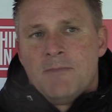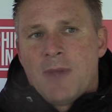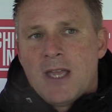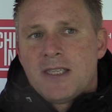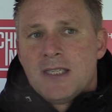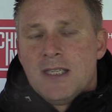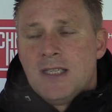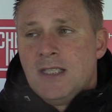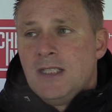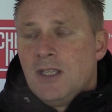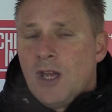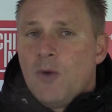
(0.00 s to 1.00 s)
But
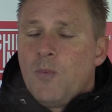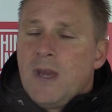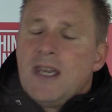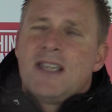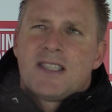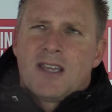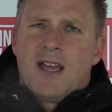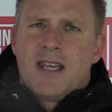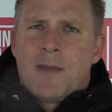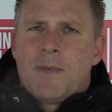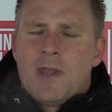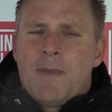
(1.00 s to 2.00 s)
we need to
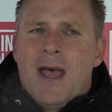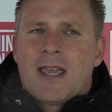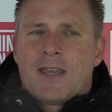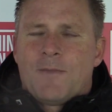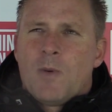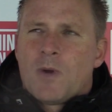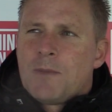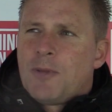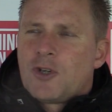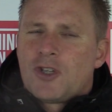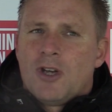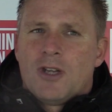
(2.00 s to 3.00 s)
tighten up at the back if we want to
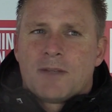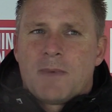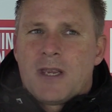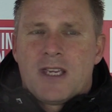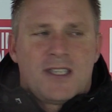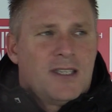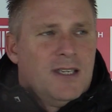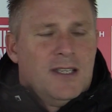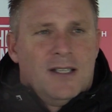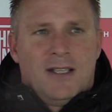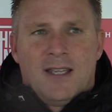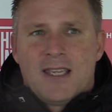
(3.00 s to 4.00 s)
push on, because
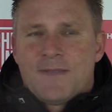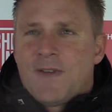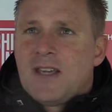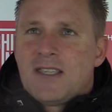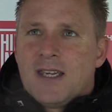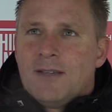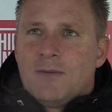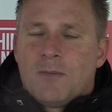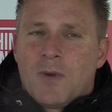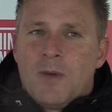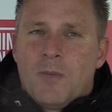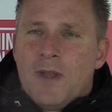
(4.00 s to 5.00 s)
let's face it,
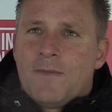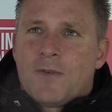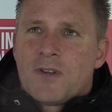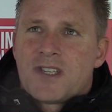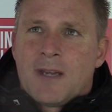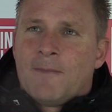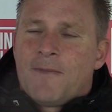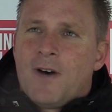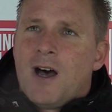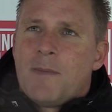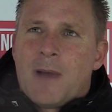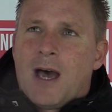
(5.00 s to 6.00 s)
we've got some
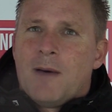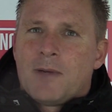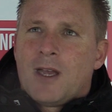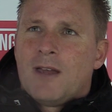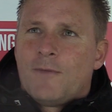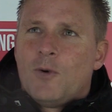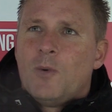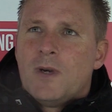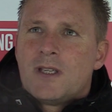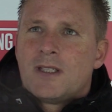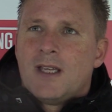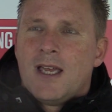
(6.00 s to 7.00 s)
firepower going
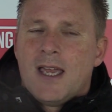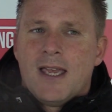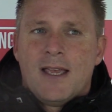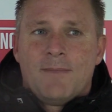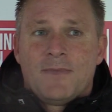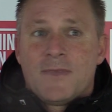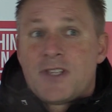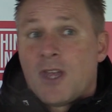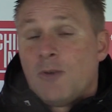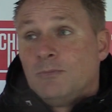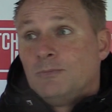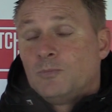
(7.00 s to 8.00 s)
forward.
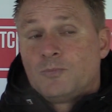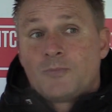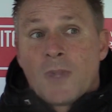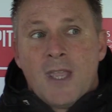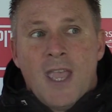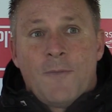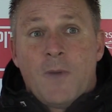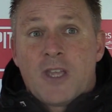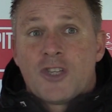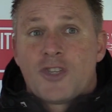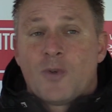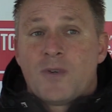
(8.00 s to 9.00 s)
So if we
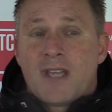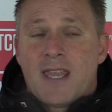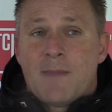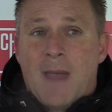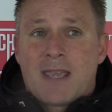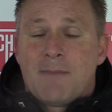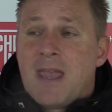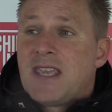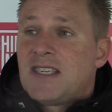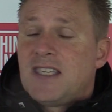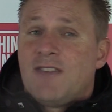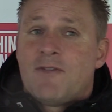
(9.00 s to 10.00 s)
can sort out the back and
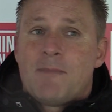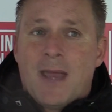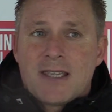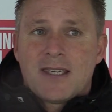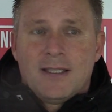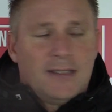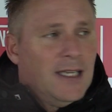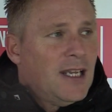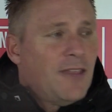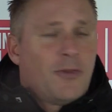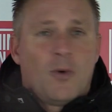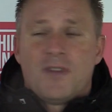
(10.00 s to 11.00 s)
make us even better,
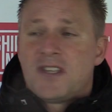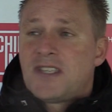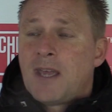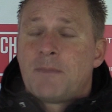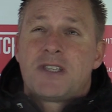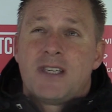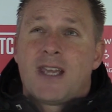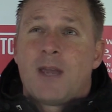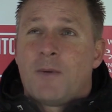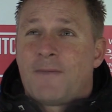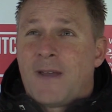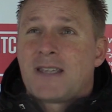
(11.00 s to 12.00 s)
and I thought the subs
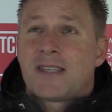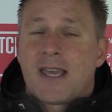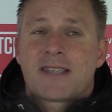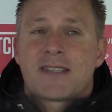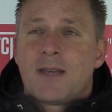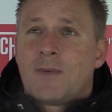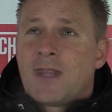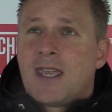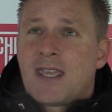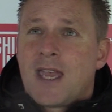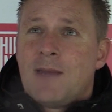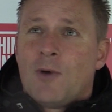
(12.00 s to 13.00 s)
today were fantastic when
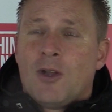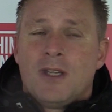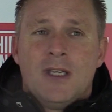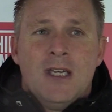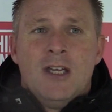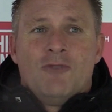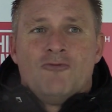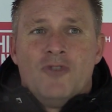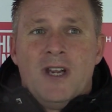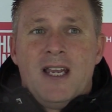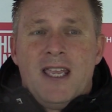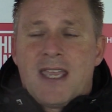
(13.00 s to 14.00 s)
they came on,
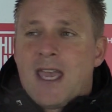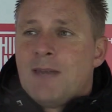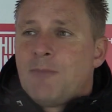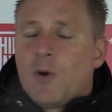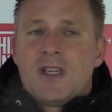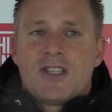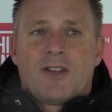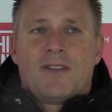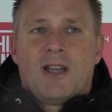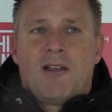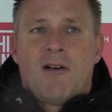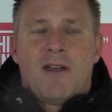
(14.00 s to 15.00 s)
really, again, bodies
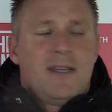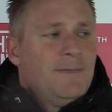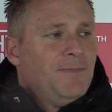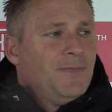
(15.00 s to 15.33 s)
on the line,